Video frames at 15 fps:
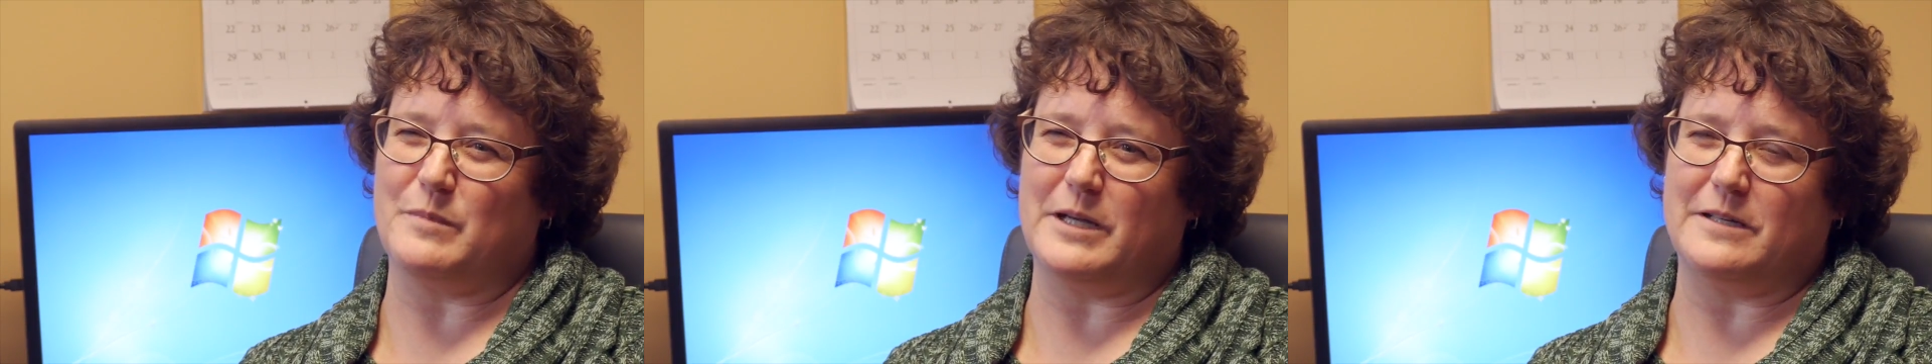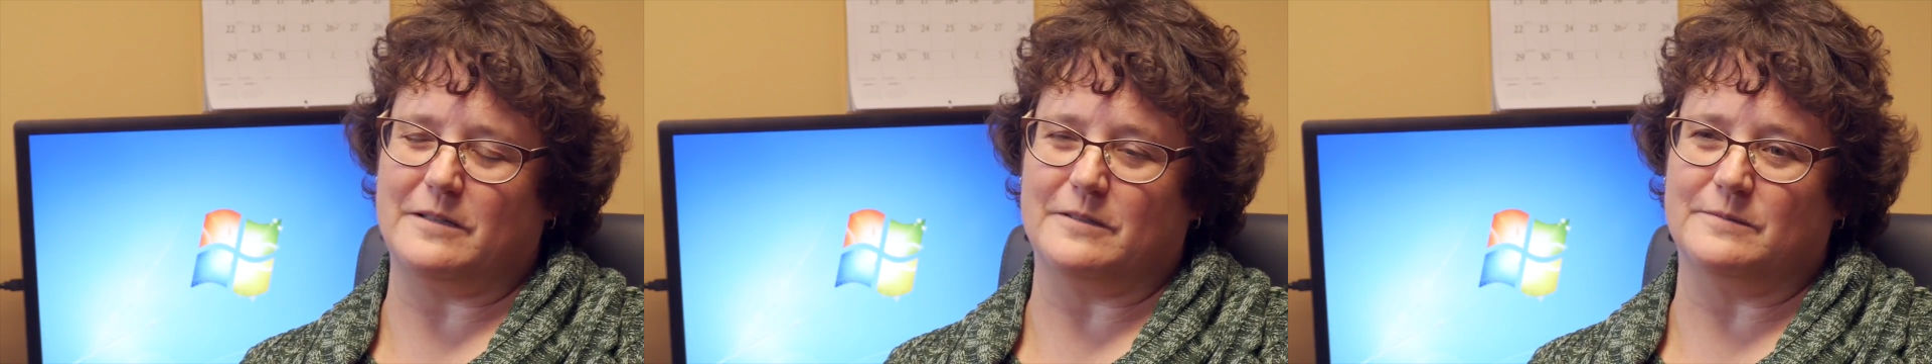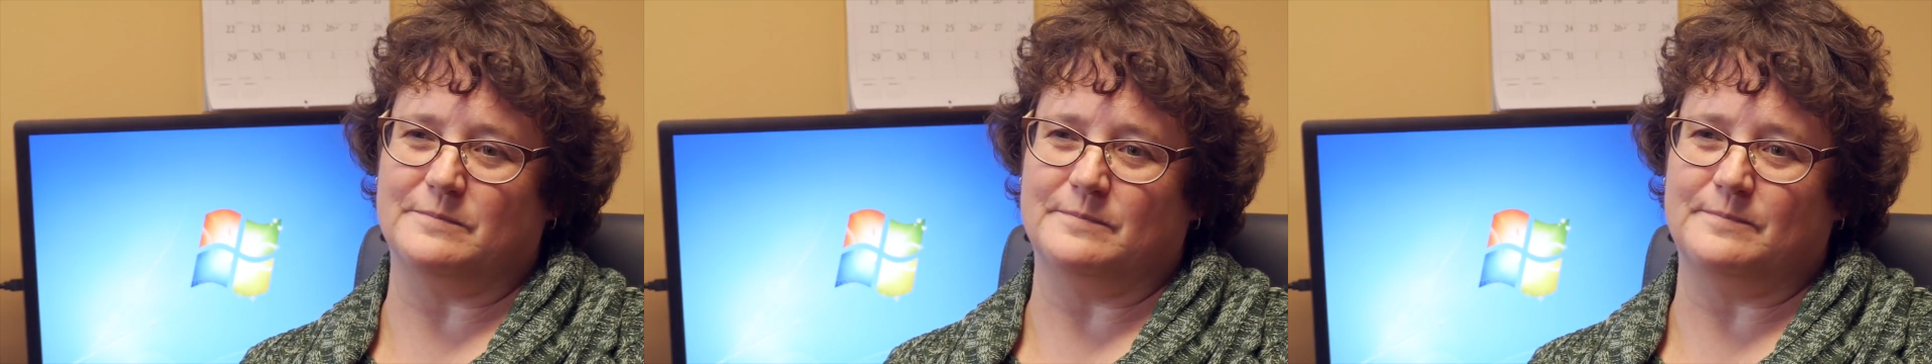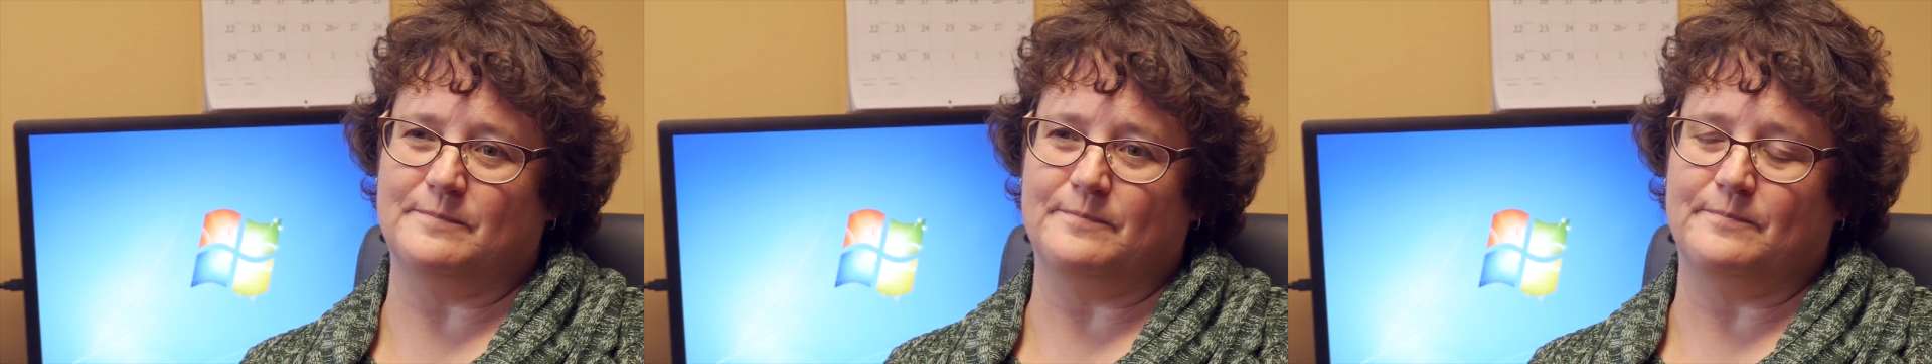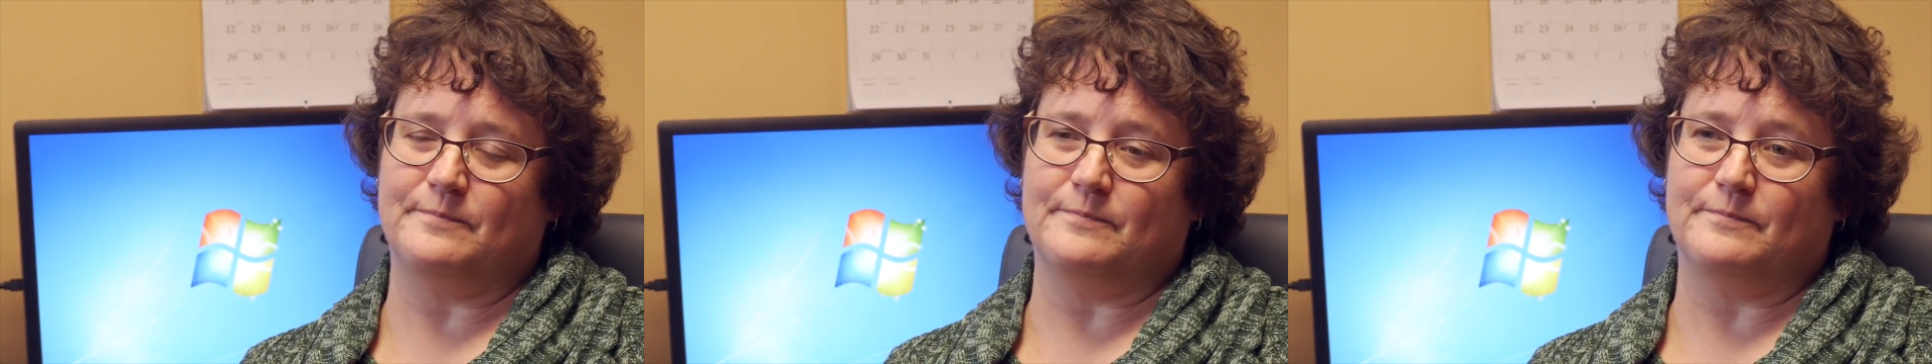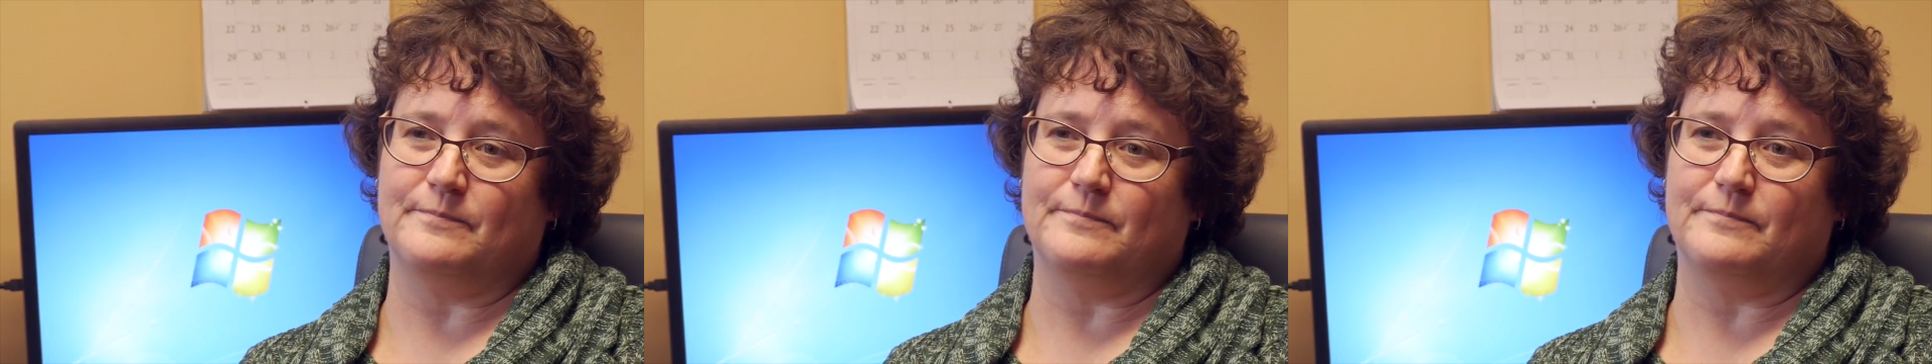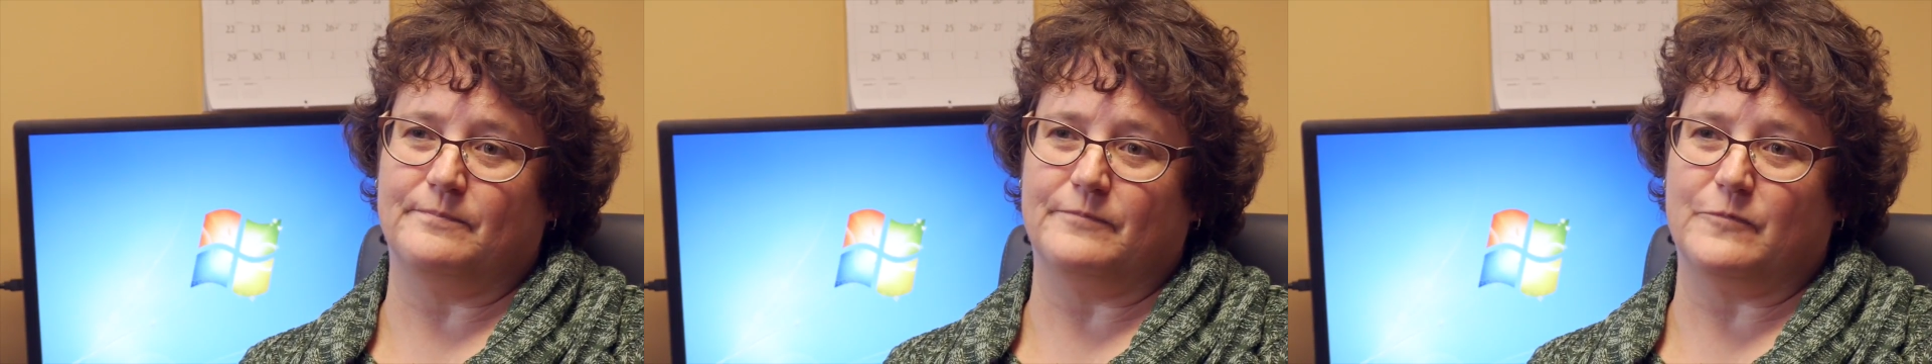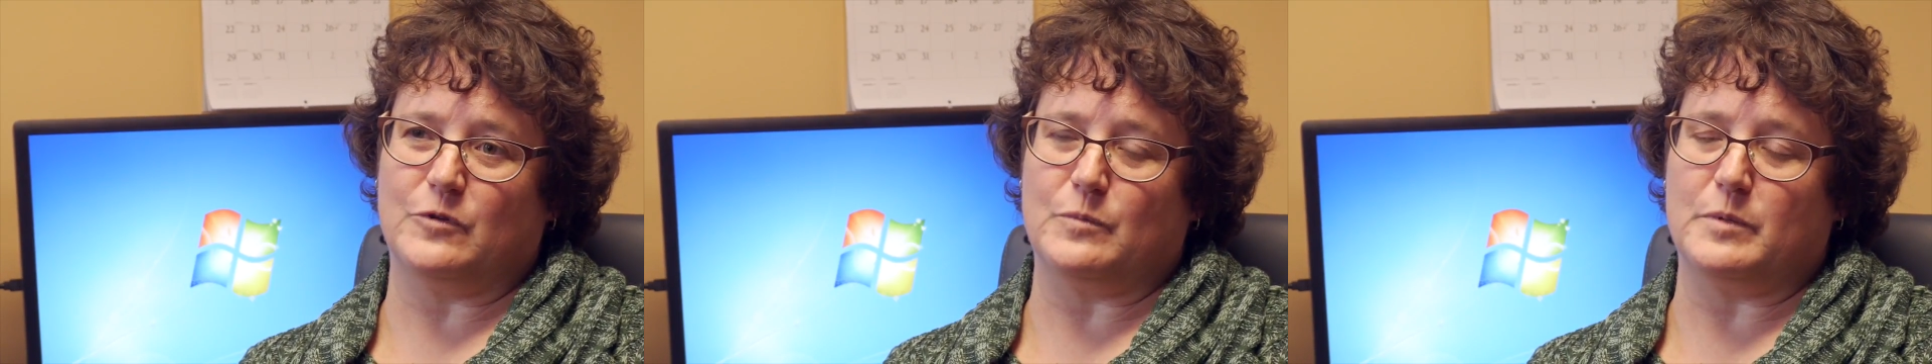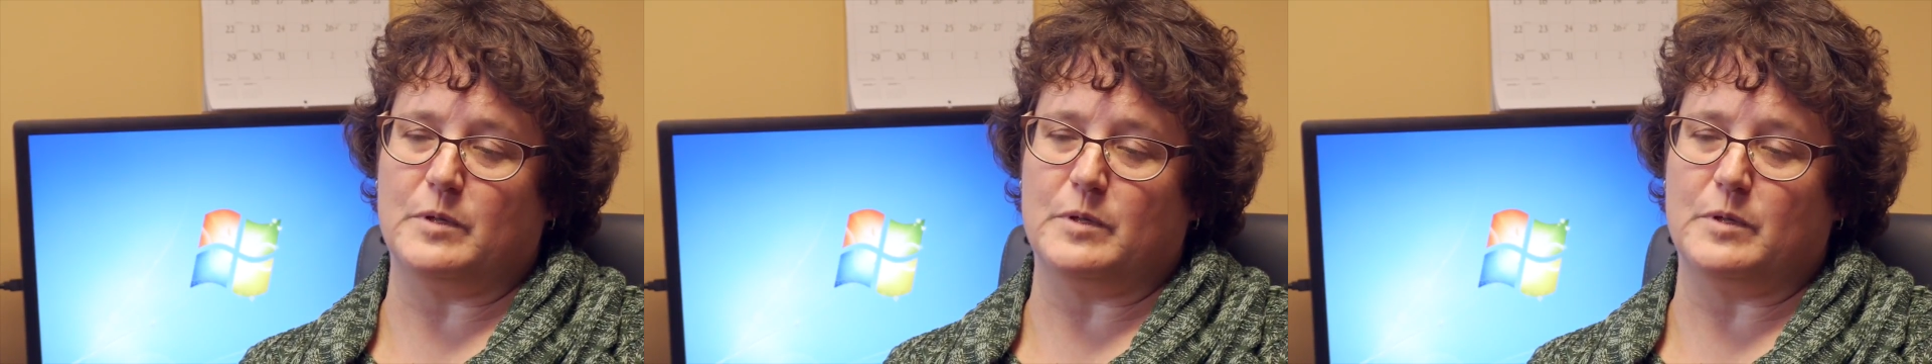better for